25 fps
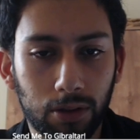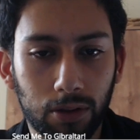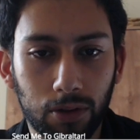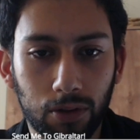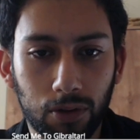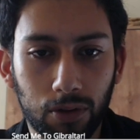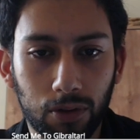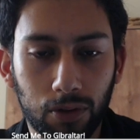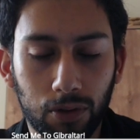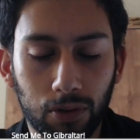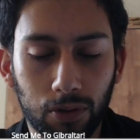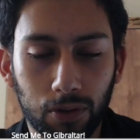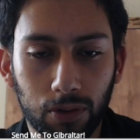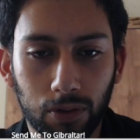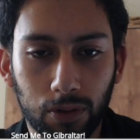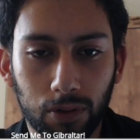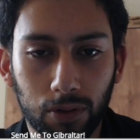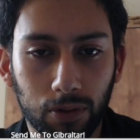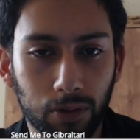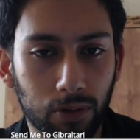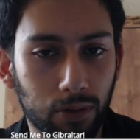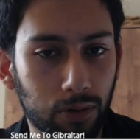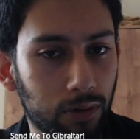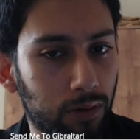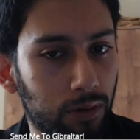
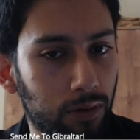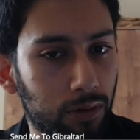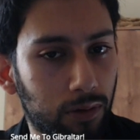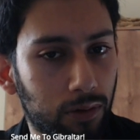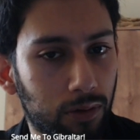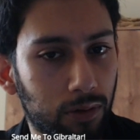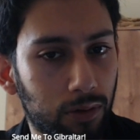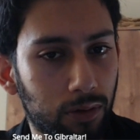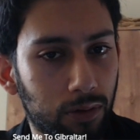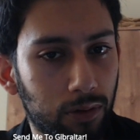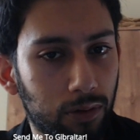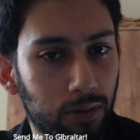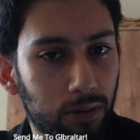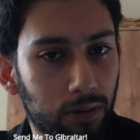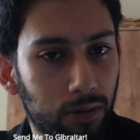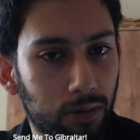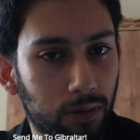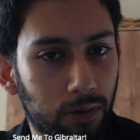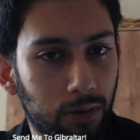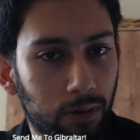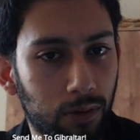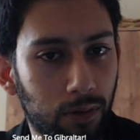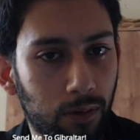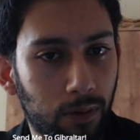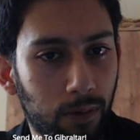
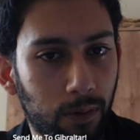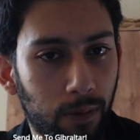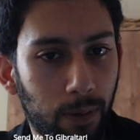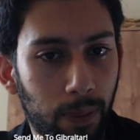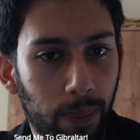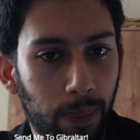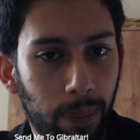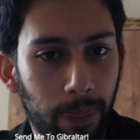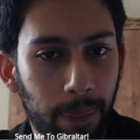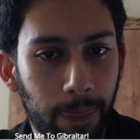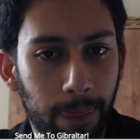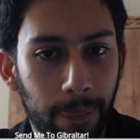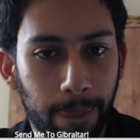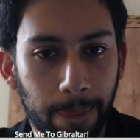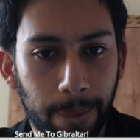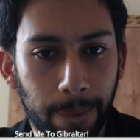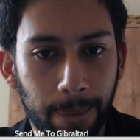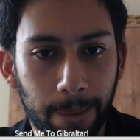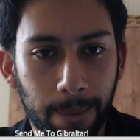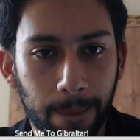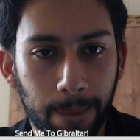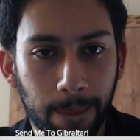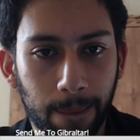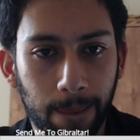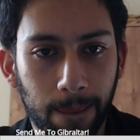
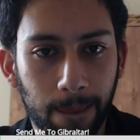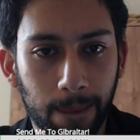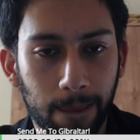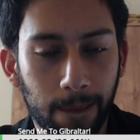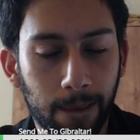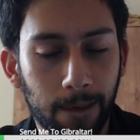(no one is talking)